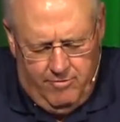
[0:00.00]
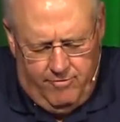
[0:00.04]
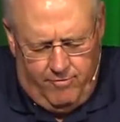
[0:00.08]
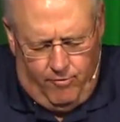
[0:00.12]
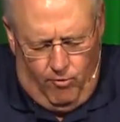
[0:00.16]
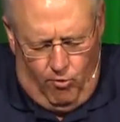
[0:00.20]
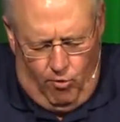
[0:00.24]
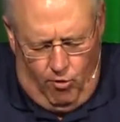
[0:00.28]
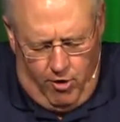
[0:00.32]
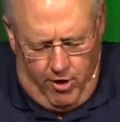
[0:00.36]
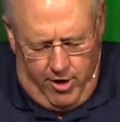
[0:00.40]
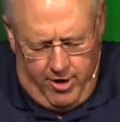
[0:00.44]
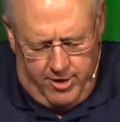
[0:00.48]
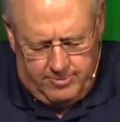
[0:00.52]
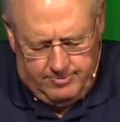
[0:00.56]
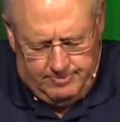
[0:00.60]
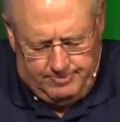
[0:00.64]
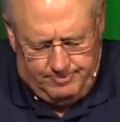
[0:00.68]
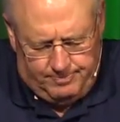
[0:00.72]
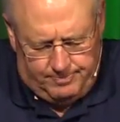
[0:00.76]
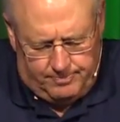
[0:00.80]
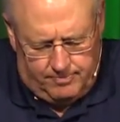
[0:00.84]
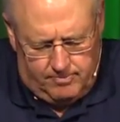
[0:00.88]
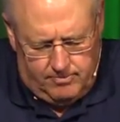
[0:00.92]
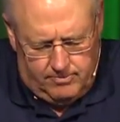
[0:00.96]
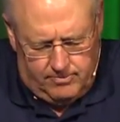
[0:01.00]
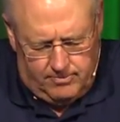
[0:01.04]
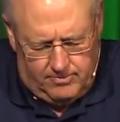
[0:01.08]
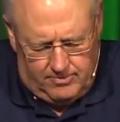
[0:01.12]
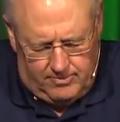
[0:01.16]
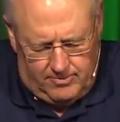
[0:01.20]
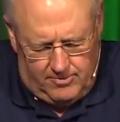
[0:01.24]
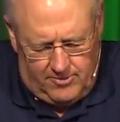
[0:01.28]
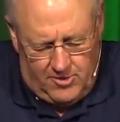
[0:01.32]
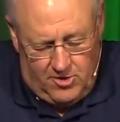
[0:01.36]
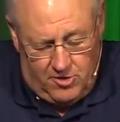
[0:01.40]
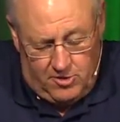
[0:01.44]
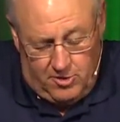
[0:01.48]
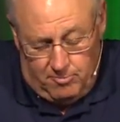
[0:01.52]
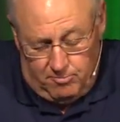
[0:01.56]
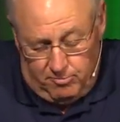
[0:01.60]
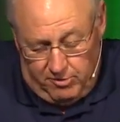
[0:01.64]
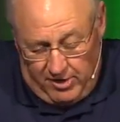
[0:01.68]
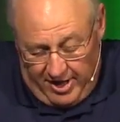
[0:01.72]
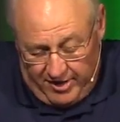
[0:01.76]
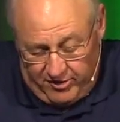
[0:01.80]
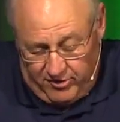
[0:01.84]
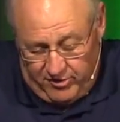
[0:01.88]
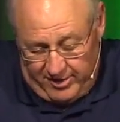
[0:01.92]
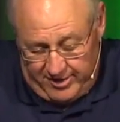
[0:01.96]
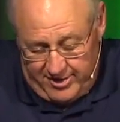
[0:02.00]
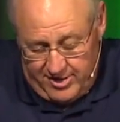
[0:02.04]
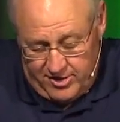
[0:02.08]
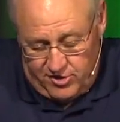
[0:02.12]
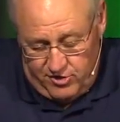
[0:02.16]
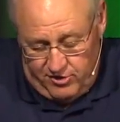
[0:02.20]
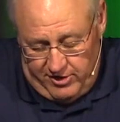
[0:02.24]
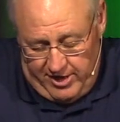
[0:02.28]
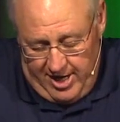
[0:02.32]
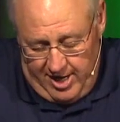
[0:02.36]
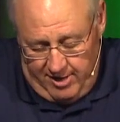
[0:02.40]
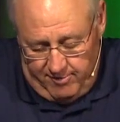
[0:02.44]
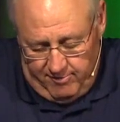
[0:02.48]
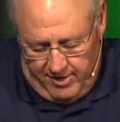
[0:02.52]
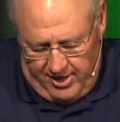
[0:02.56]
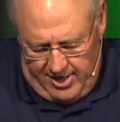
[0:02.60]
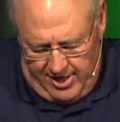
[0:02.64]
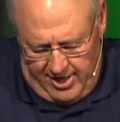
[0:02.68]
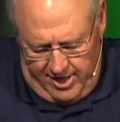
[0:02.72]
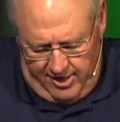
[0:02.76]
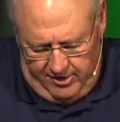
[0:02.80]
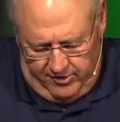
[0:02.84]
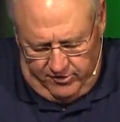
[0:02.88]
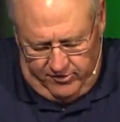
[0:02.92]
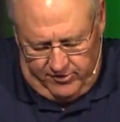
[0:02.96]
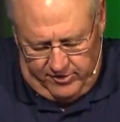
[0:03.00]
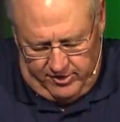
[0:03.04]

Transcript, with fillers: for the blessing that you gave us